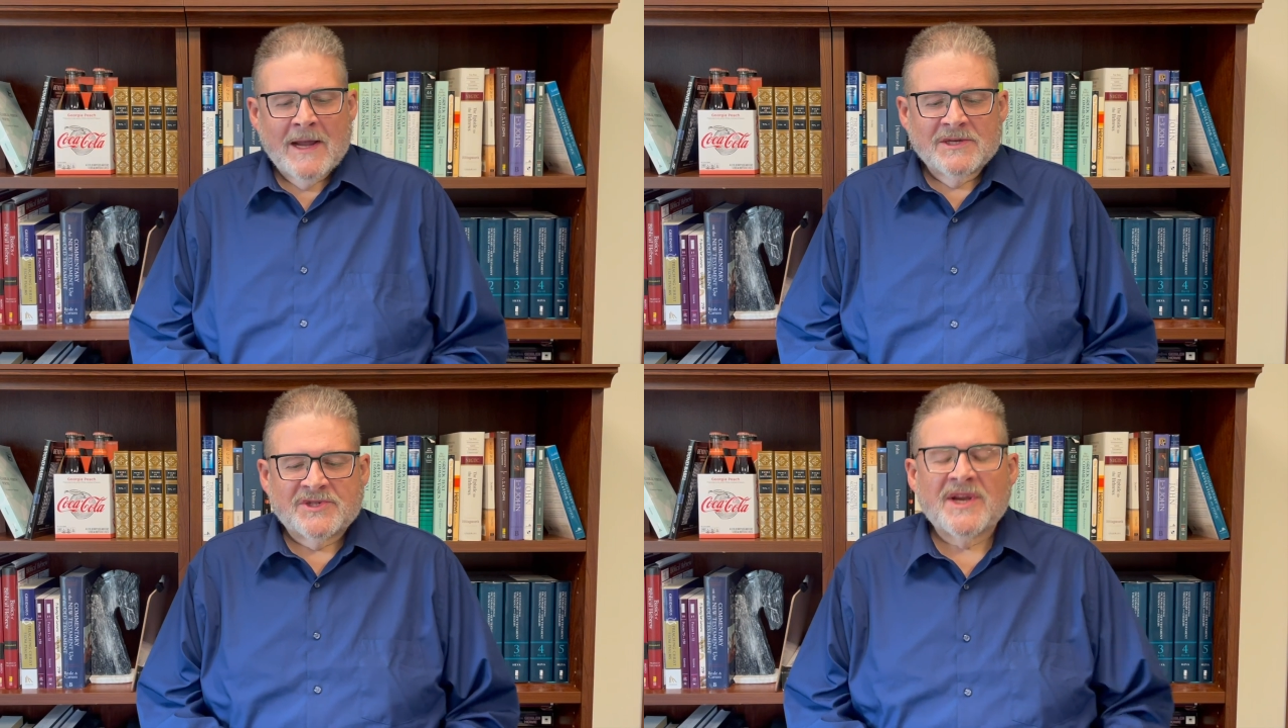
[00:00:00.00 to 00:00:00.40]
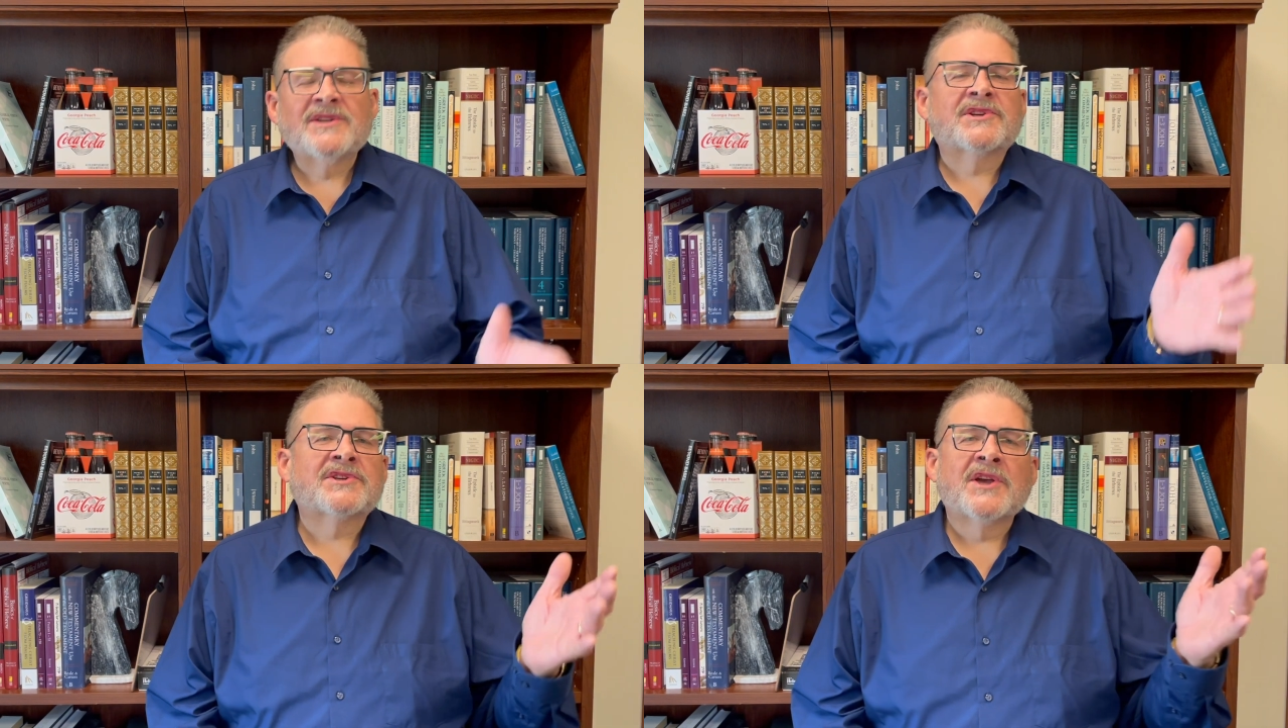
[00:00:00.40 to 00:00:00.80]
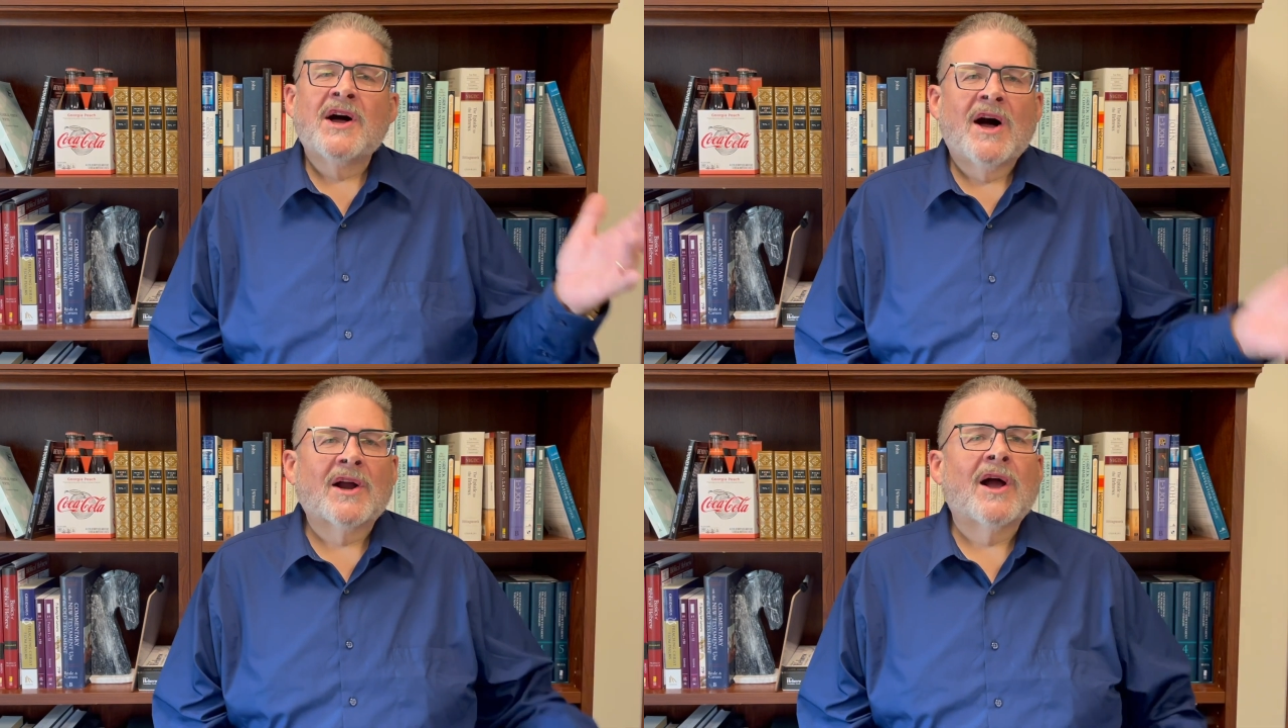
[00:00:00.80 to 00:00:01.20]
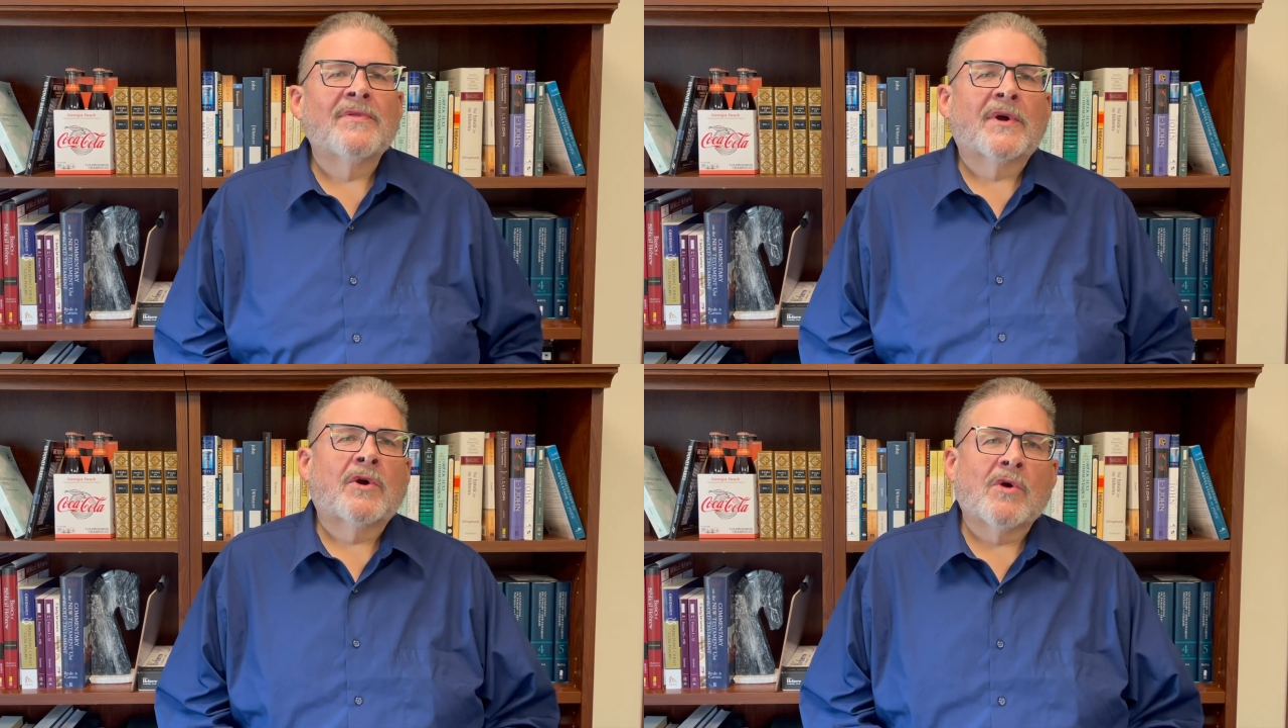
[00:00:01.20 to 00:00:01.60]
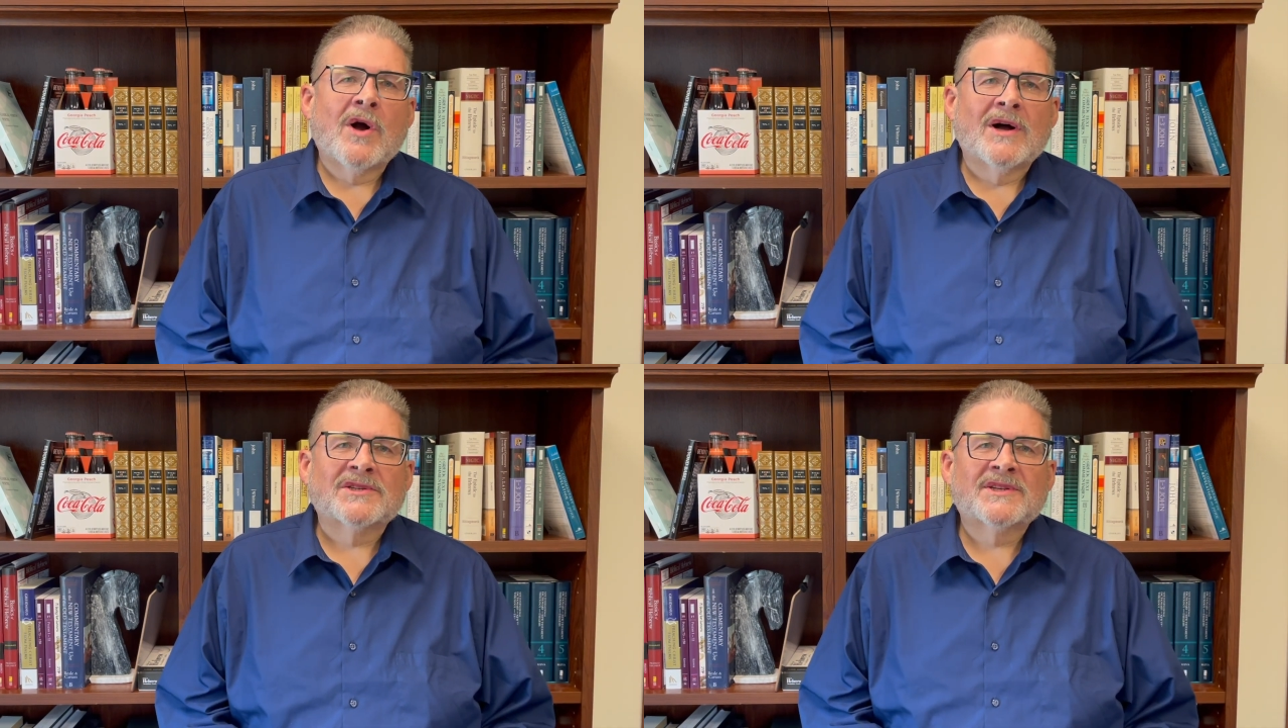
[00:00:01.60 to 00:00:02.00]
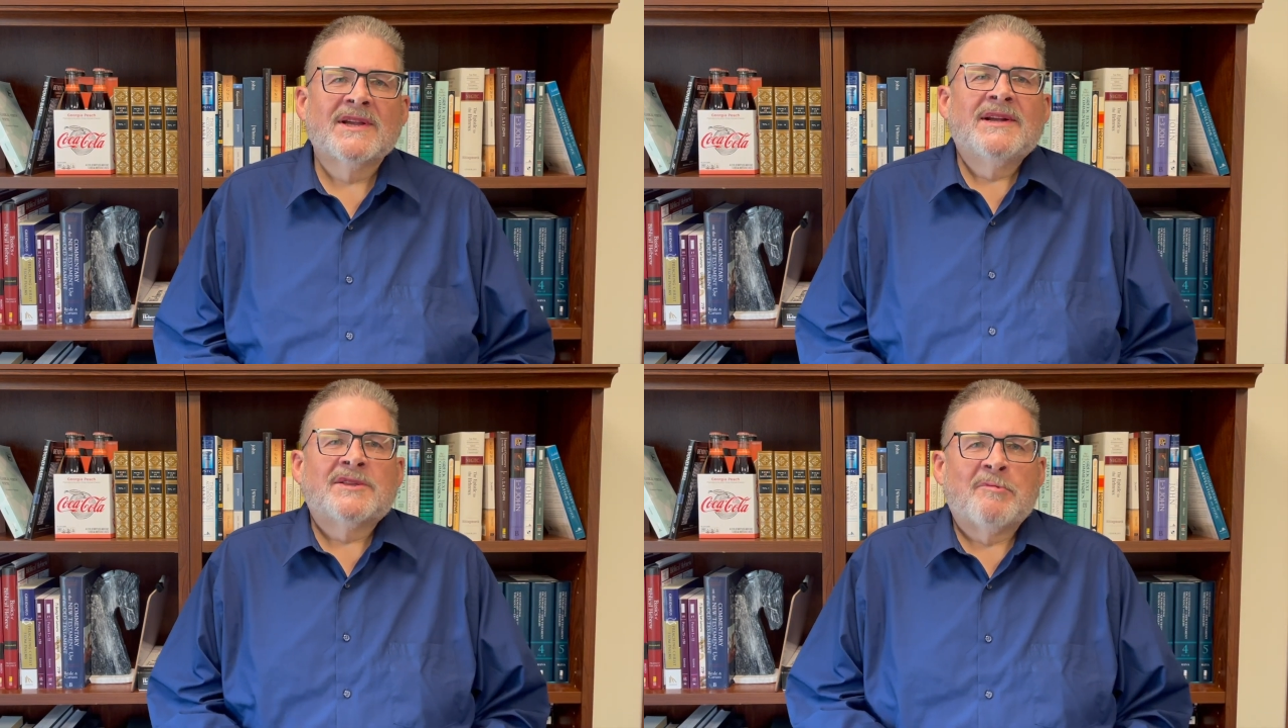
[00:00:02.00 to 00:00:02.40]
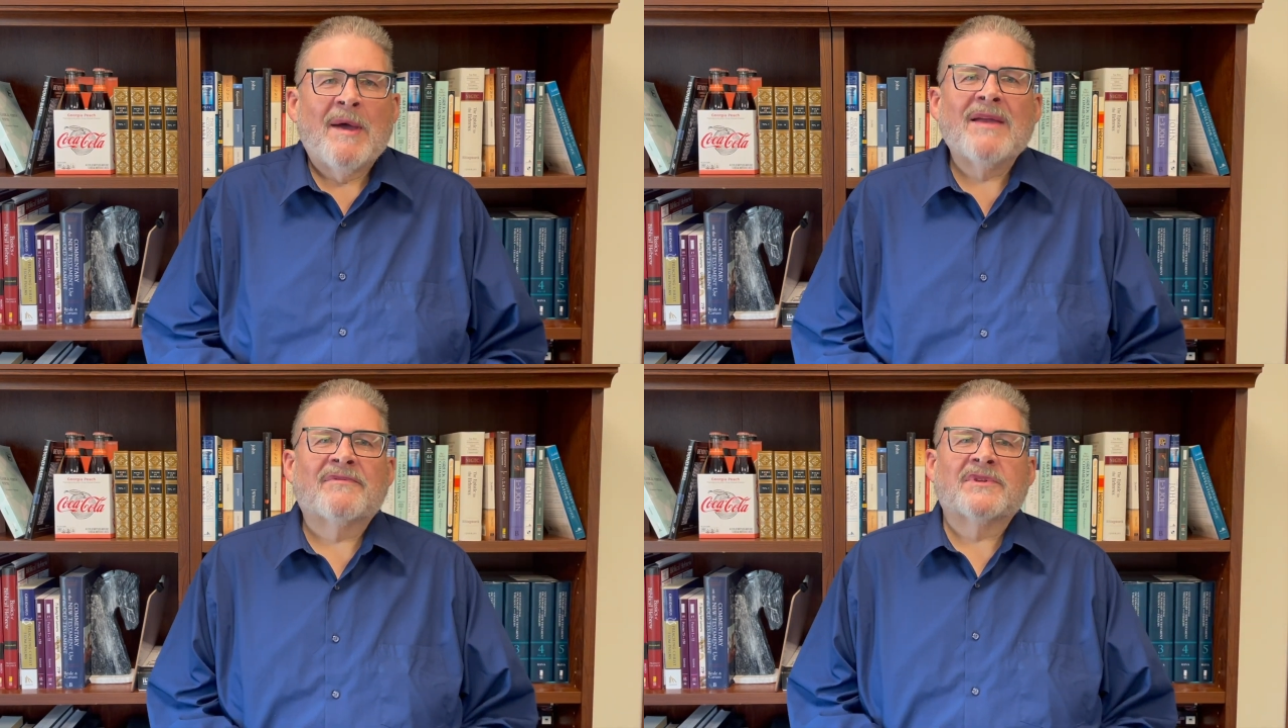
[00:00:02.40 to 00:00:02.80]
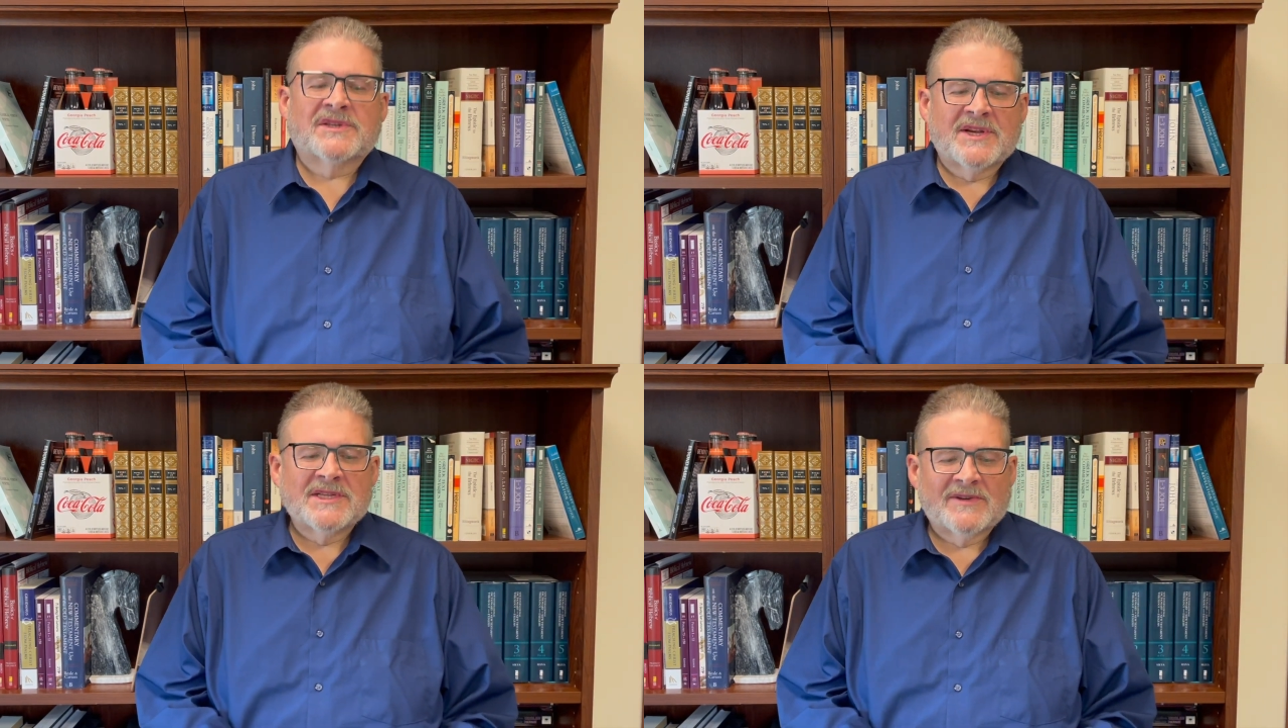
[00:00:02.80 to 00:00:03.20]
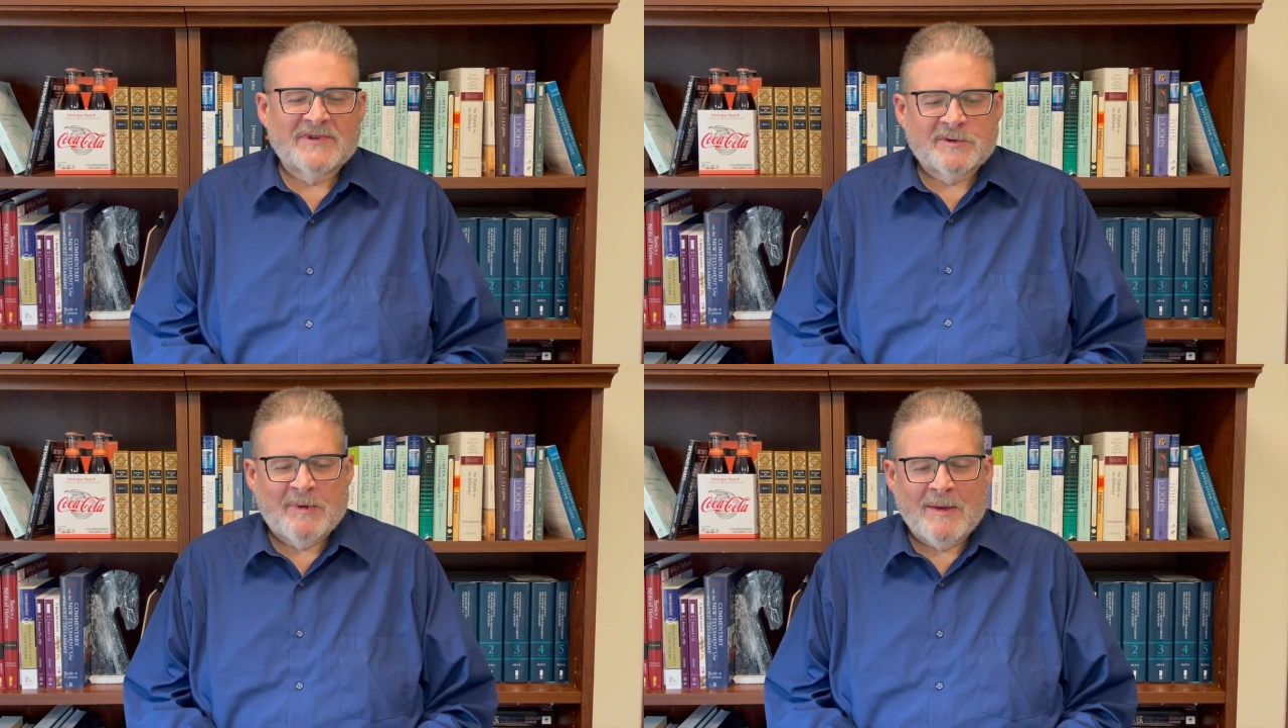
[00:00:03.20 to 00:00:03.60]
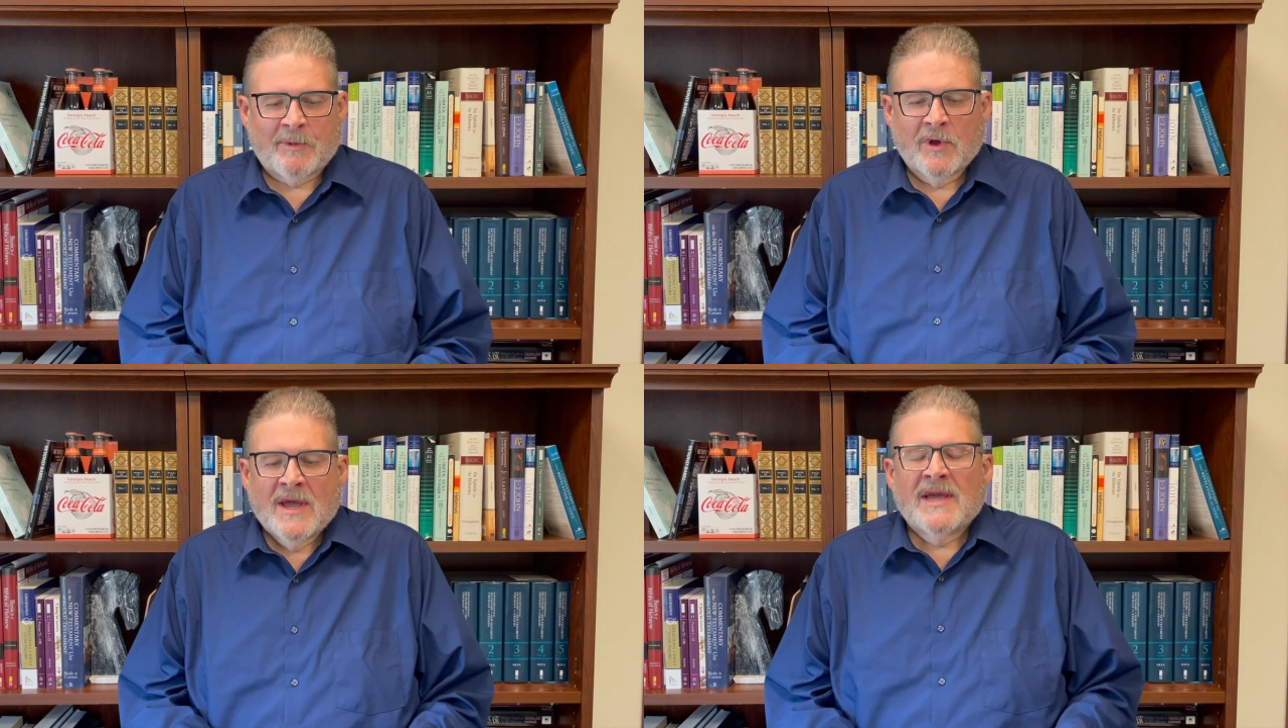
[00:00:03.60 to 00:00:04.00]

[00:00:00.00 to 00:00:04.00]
Jesus hung on the cross to pay for the sins of his people.